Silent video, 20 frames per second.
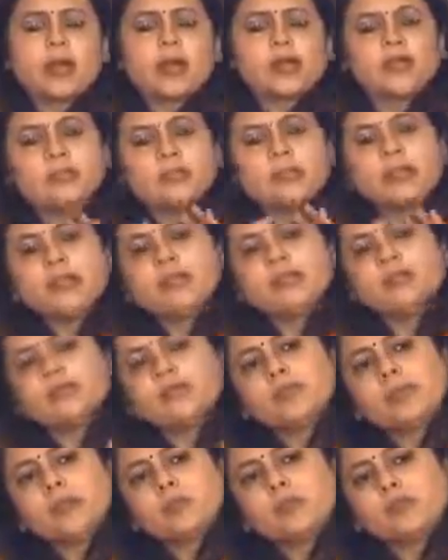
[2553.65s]
Ultimately, the
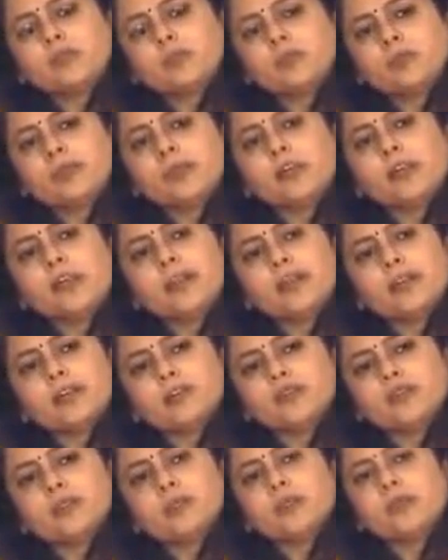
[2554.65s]
face to the client
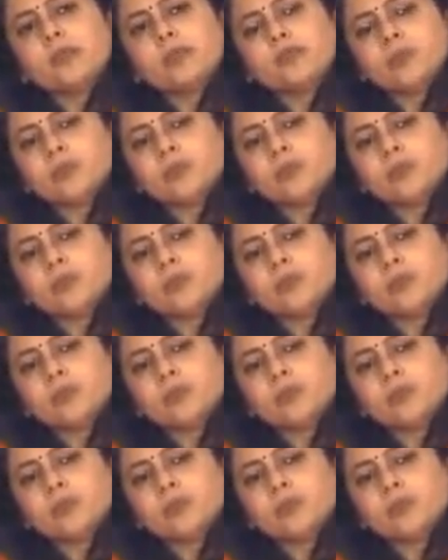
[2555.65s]
is going to be the